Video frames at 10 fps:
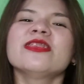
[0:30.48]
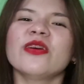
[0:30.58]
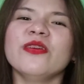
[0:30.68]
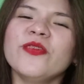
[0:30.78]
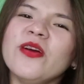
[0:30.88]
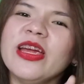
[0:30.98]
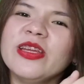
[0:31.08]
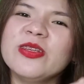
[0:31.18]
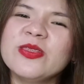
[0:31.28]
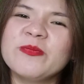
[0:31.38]
So if you are
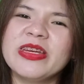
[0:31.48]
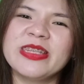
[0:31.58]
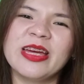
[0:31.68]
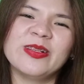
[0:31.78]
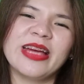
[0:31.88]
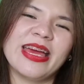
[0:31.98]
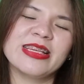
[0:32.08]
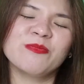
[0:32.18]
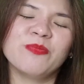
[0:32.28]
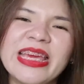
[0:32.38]
new to my channel,
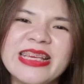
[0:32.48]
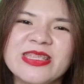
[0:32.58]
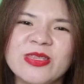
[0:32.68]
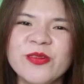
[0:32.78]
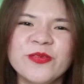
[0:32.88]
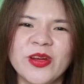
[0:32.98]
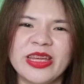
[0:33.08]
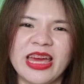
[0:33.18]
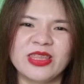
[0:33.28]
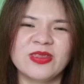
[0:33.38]
guys, please don't
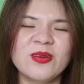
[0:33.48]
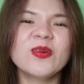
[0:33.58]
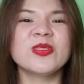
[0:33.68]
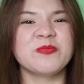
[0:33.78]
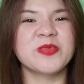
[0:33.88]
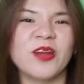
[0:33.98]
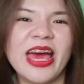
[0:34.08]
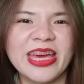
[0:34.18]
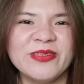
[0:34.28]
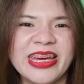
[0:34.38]
forget to
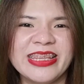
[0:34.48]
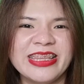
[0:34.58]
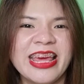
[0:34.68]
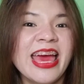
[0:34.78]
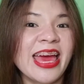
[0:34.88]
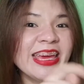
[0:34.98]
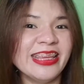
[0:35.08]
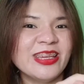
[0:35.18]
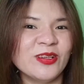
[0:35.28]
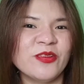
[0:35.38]
subscribe and
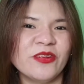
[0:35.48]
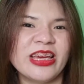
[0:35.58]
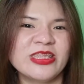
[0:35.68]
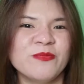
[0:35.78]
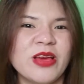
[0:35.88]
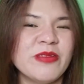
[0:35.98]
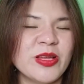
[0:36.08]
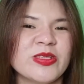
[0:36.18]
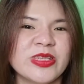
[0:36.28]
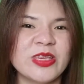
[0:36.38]
hit the notification bell
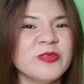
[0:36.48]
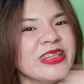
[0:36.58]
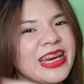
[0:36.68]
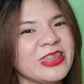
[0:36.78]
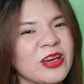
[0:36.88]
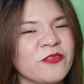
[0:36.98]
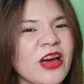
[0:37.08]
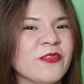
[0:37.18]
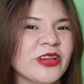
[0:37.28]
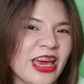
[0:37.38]
below so that you will get
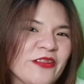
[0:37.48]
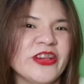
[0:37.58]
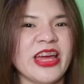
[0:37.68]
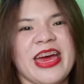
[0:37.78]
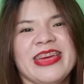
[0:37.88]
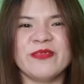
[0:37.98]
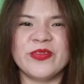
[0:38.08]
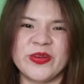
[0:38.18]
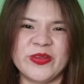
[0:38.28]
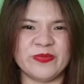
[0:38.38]
notified whenever I
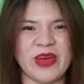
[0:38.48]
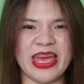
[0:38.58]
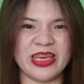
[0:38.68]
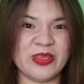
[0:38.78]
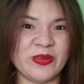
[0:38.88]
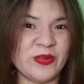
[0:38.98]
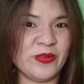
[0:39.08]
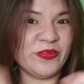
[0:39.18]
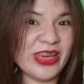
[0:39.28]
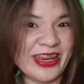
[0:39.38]
upload my
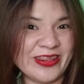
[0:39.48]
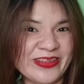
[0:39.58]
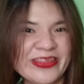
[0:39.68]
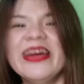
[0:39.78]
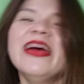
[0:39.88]
new video.